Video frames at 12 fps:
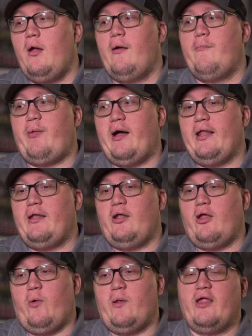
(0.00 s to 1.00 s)
But, you
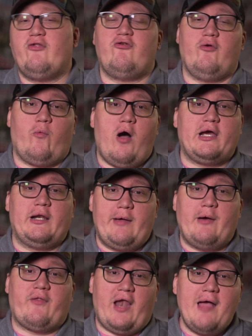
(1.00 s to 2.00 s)
know, unless you're walking
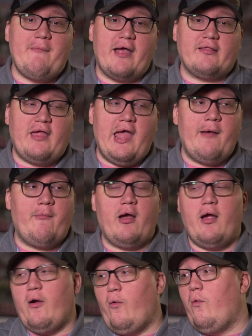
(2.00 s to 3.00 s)
around with an IMAX
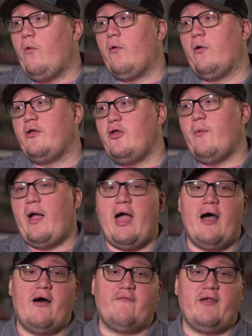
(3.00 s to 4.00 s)
camera or you
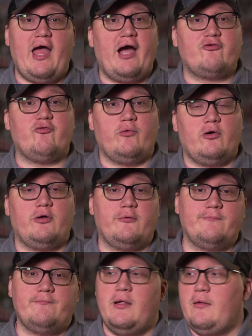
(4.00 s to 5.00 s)
have an
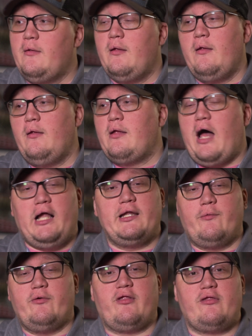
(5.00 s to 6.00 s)
actual
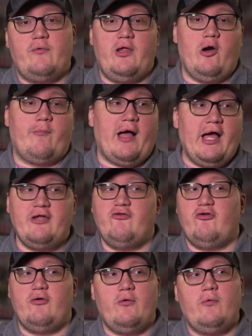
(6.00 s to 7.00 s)
Hollywood studio behind
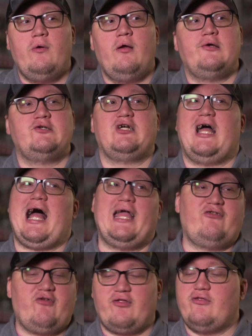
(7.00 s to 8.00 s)
you, I
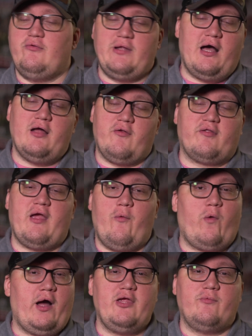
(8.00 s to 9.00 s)
just do not understand
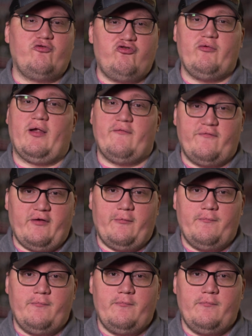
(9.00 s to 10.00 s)
why you would shoot on film.
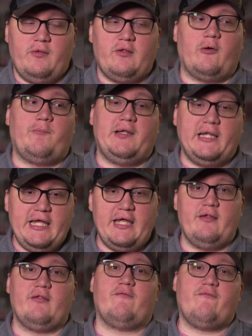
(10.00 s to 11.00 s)
So
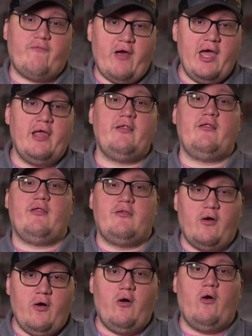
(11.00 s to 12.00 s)
please, friends,
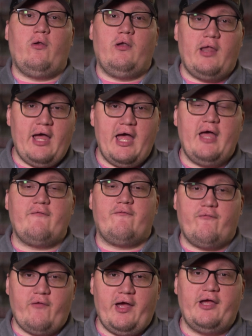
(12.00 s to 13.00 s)
don't let
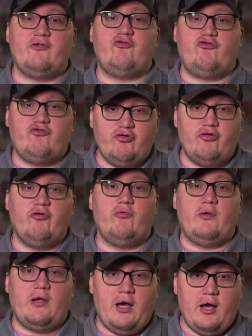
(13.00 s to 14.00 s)
friends
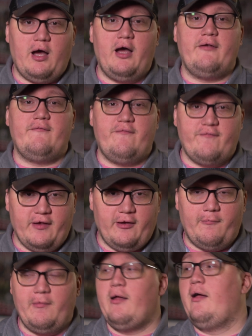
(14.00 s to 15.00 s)
shoot on film.